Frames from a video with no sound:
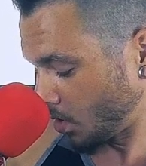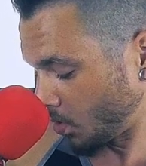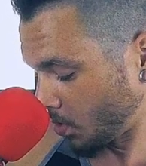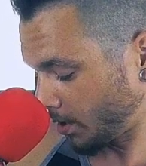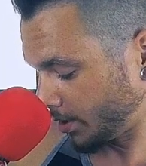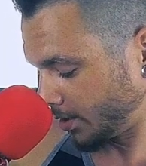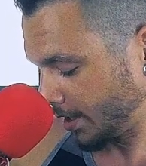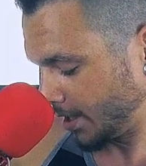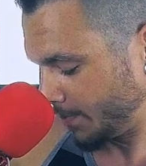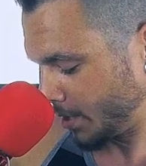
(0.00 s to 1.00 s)
or you
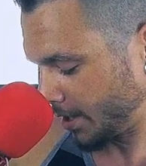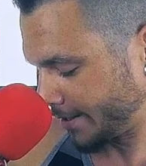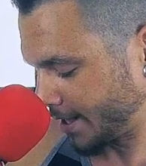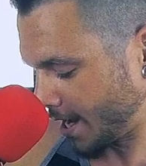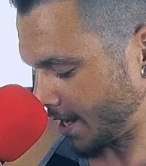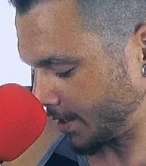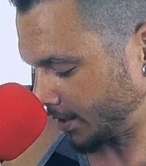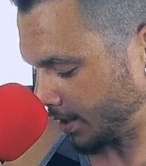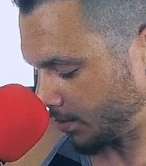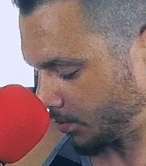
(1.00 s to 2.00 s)
can keep it like that and
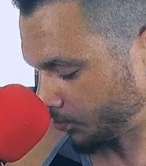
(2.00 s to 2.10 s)
like